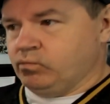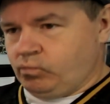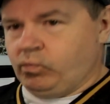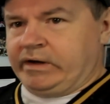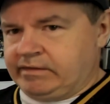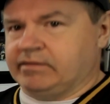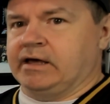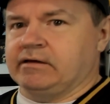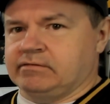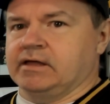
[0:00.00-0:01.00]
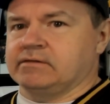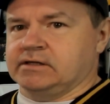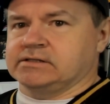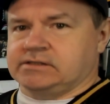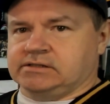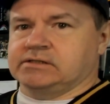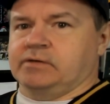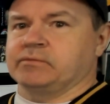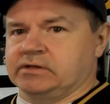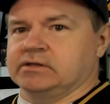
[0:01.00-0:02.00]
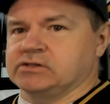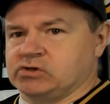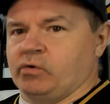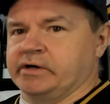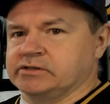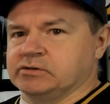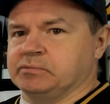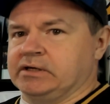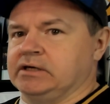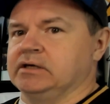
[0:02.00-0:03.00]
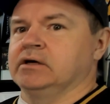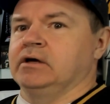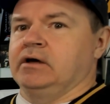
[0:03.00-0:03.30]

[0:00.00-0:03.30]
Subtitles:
we think that this is something that's going to be